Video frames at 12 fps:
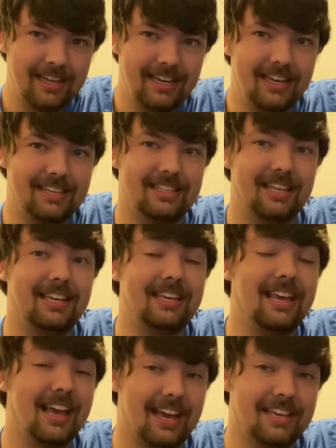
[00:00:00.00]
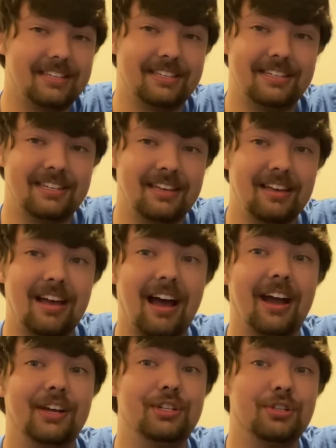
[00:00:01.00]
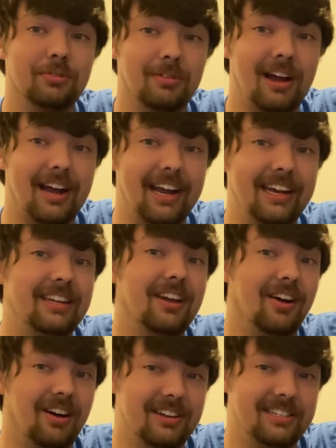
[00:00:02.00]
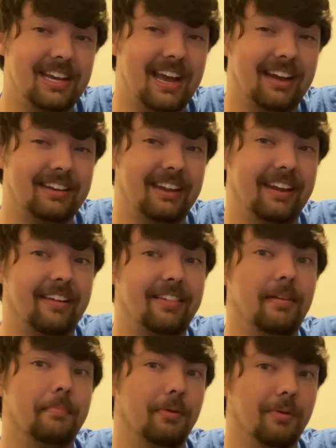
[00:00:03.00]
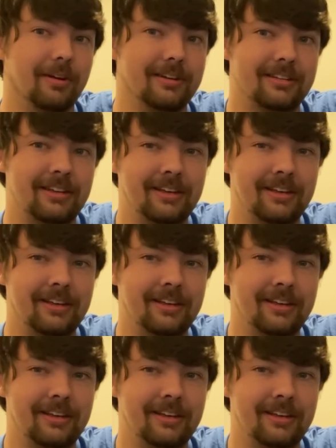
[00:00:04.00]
is that yes, I tried contacting support.